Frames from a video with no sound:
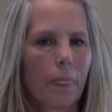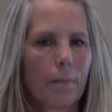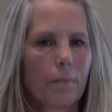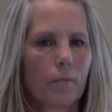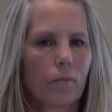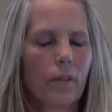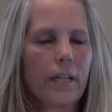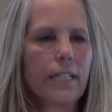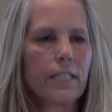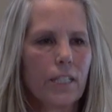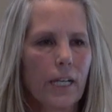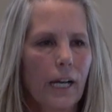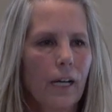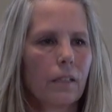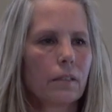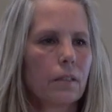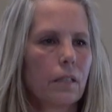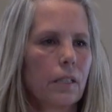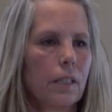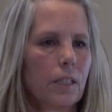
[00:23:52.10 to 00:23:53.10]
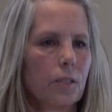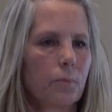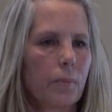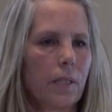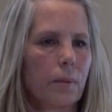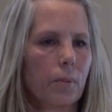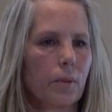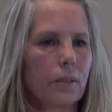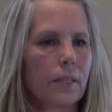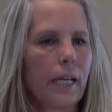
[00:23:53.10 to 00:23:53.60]
Reach out to these
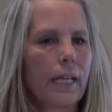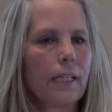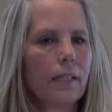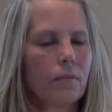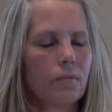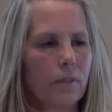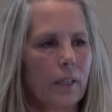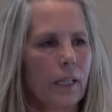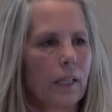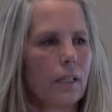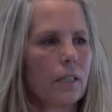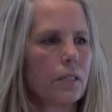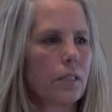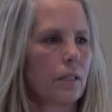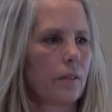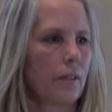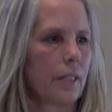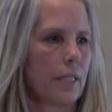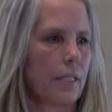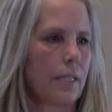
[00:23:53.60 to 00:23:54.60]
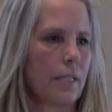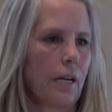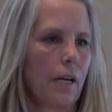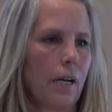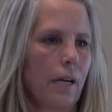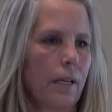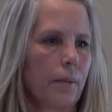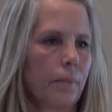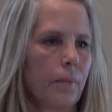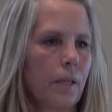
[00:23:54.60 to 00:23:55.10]
people. Take advantage of this
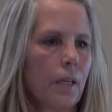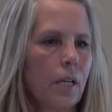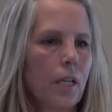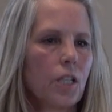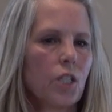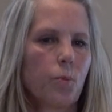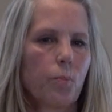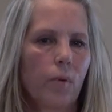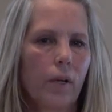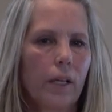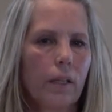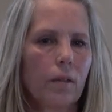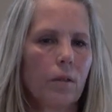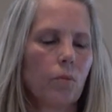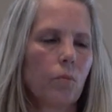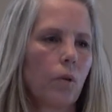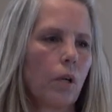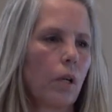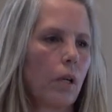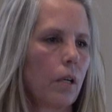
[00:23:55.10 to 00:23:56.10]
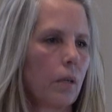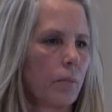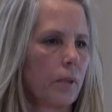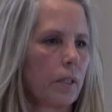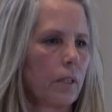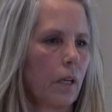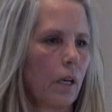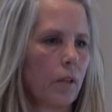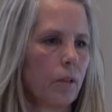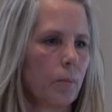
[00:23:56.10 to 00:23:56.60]
time. Spread the word
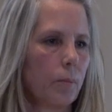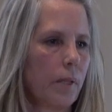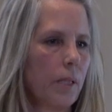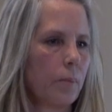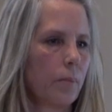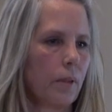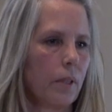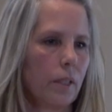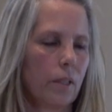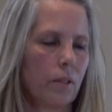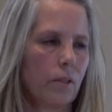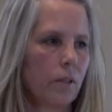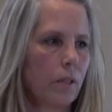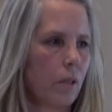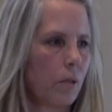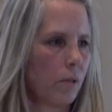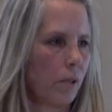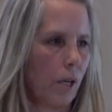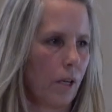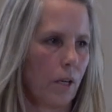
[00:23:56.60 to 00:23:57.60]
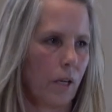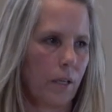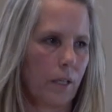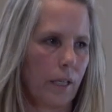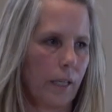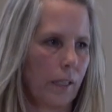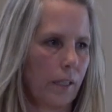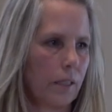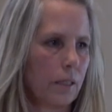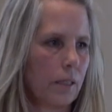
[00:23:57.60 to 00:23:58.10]
with other people that you know are
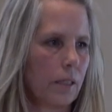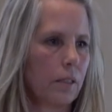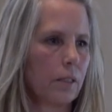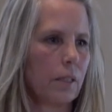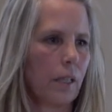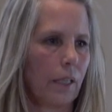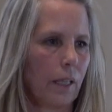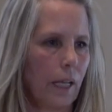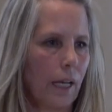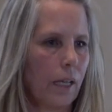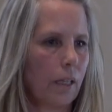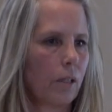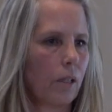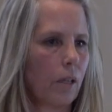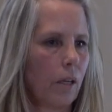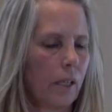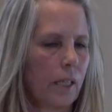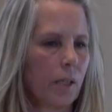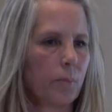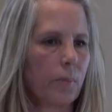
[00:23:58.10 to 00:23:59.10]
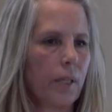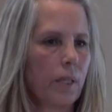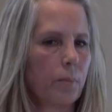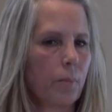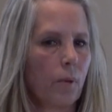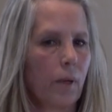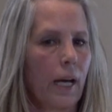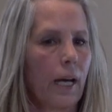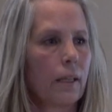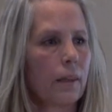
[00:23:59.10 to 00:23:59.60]
hurting, because there's a lot of hurting
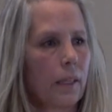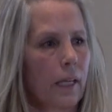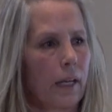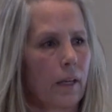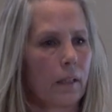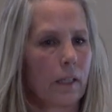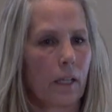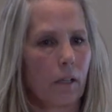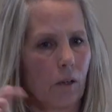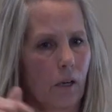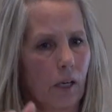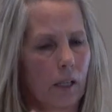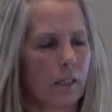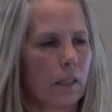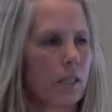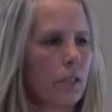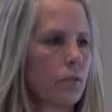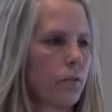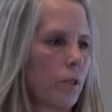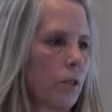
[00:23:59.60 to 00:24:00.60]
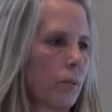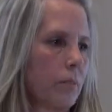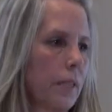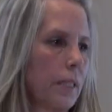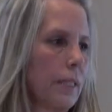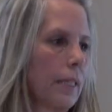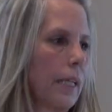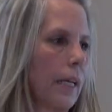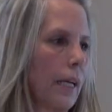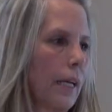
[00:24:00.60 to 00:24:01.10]
people out there that aren't in this room
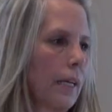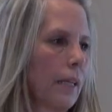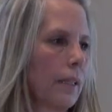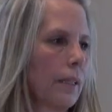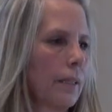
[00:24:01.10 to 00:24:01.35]
today.